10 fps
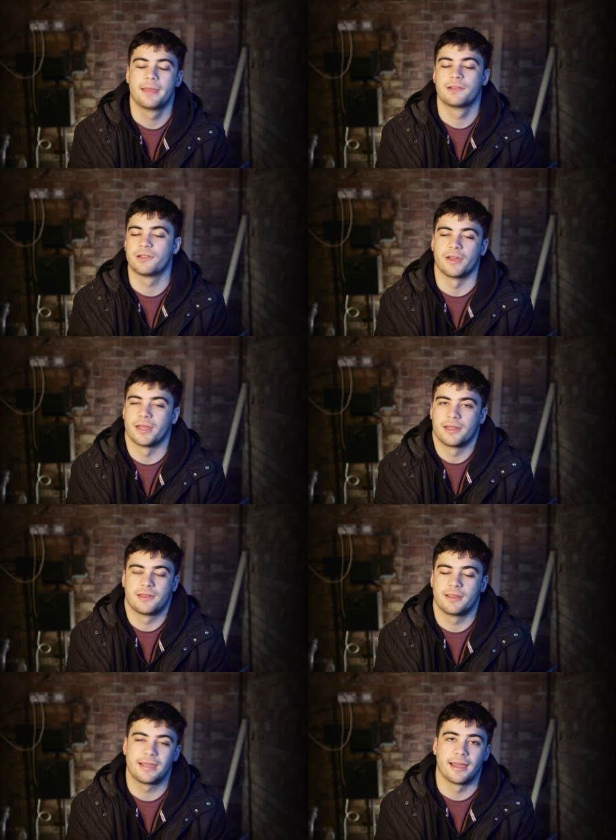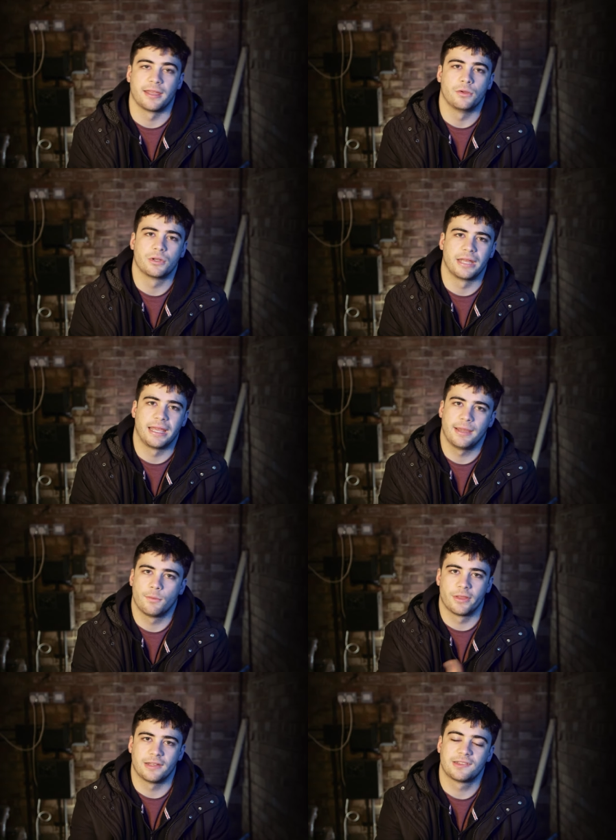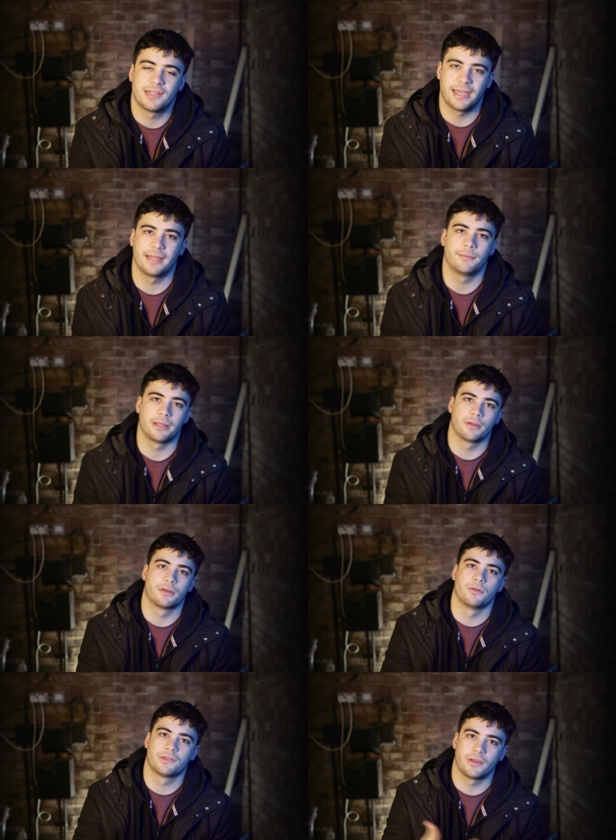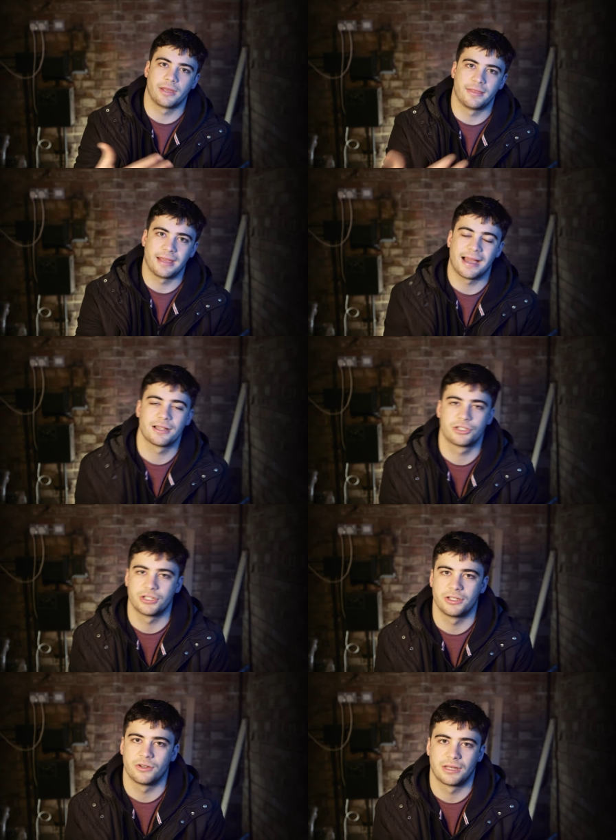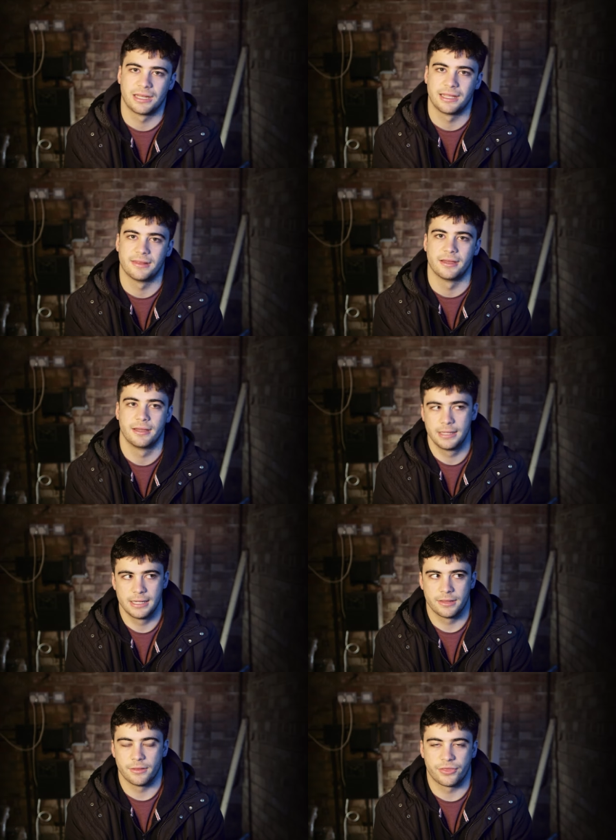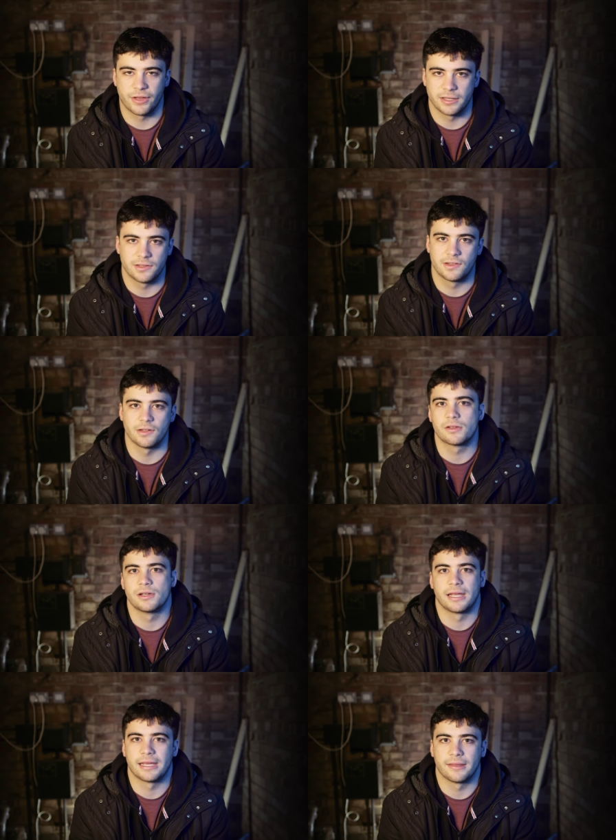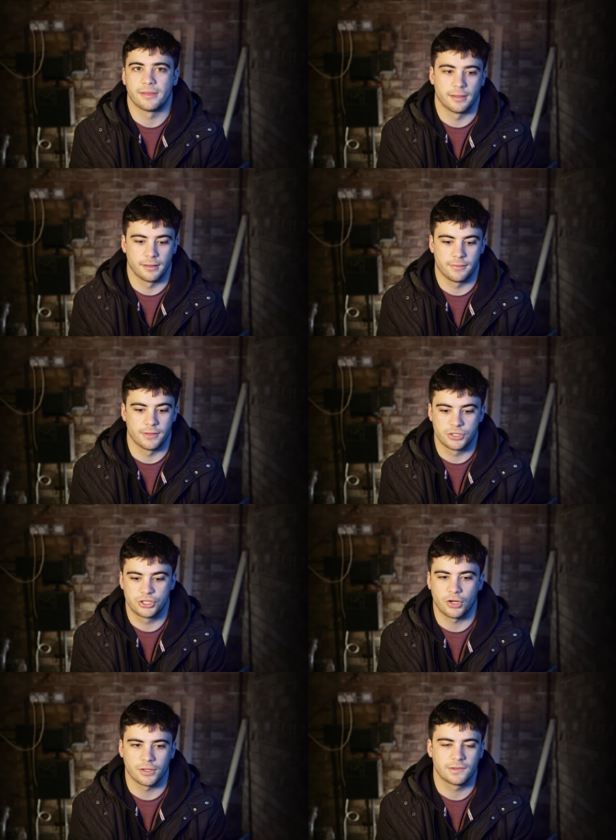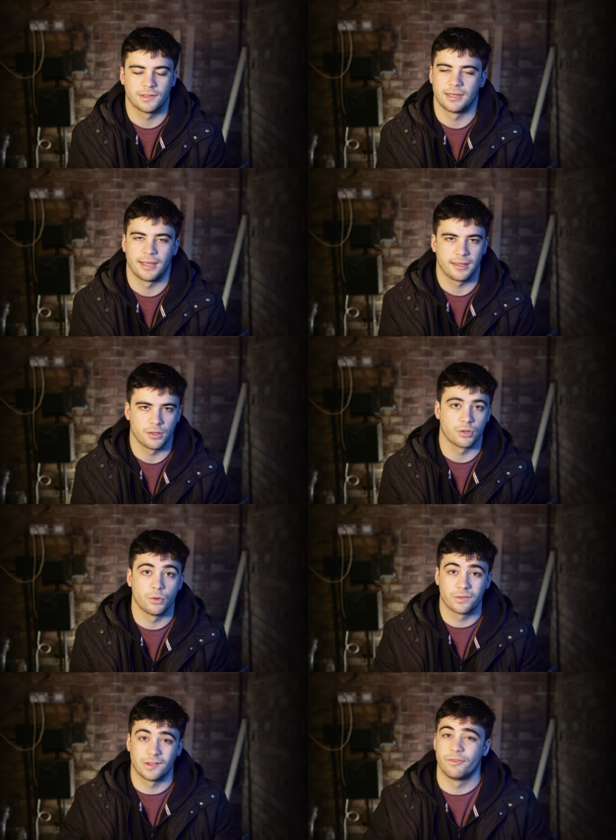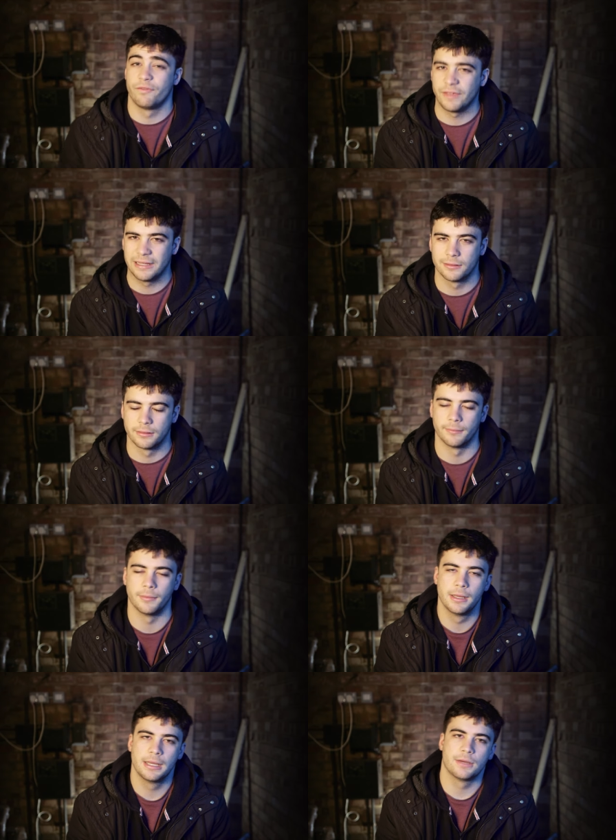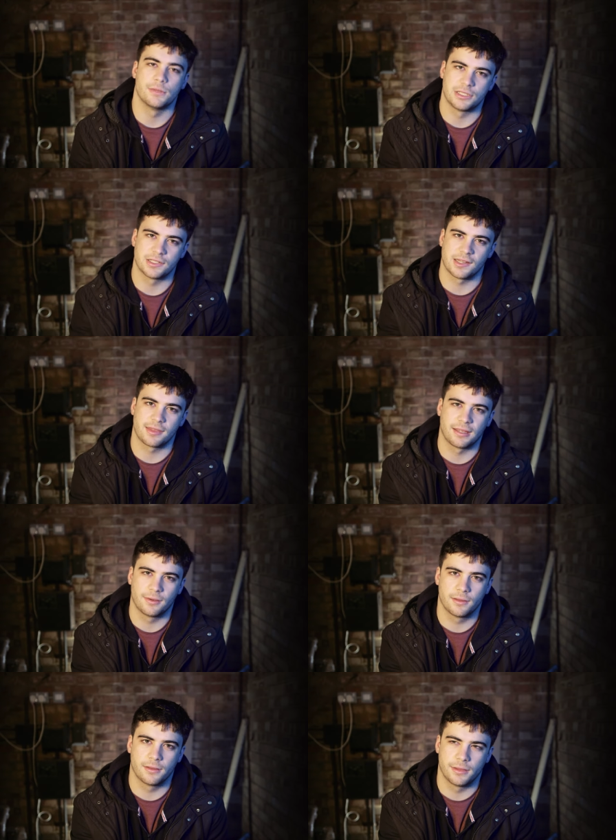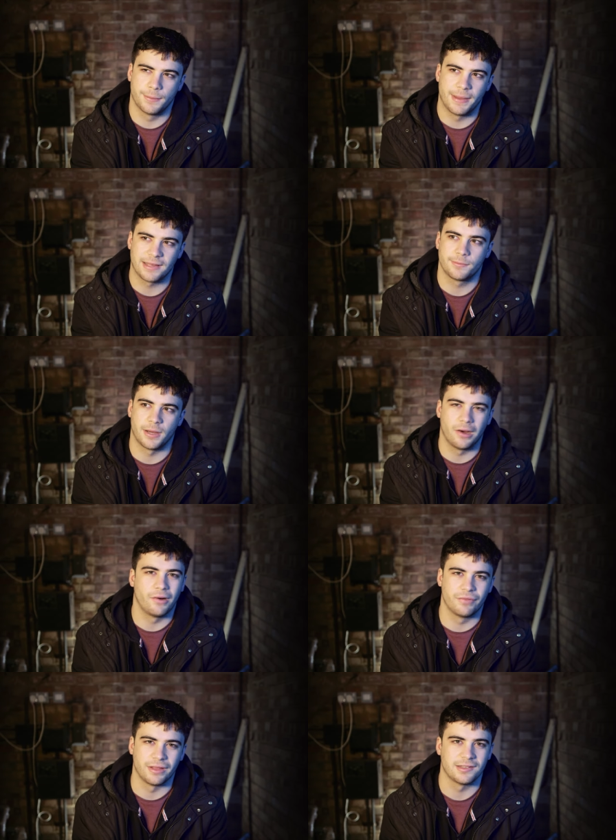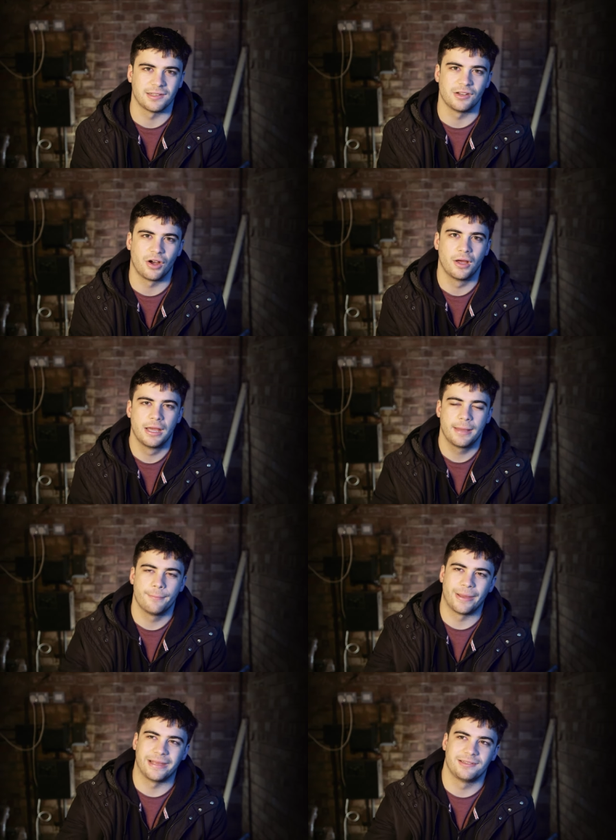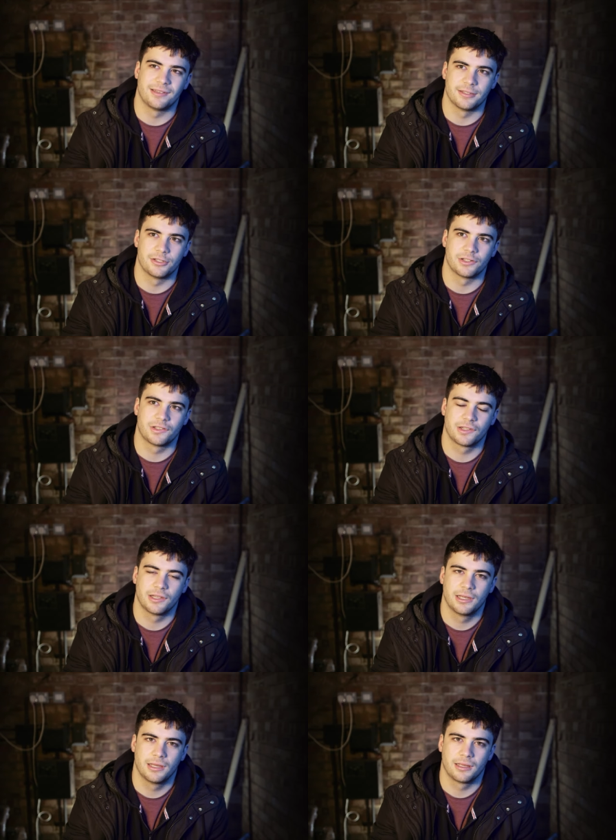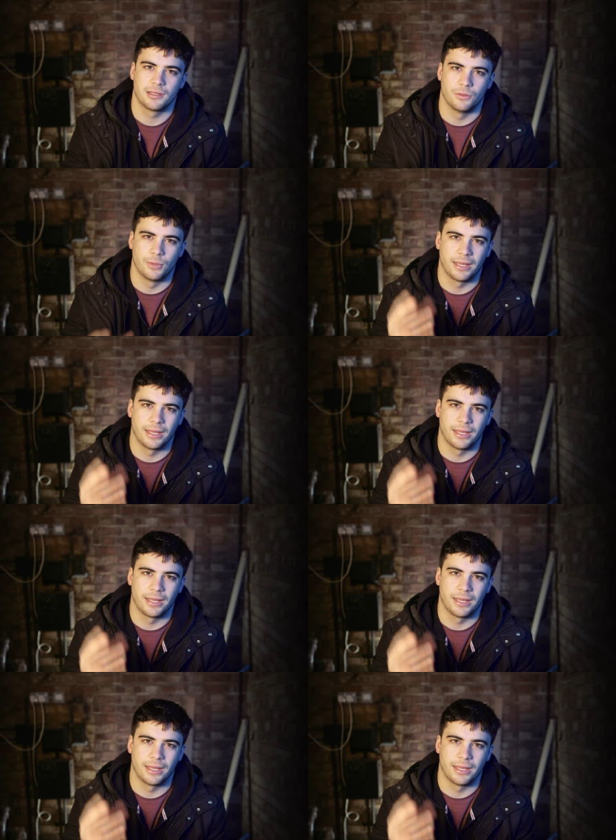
So it yeah, you can hear what they're saying, but you can also hear the action, you can hear the the thuds, you can hear the the shots, and you can also feel them, which is I think the best part of this. It's not bass that just you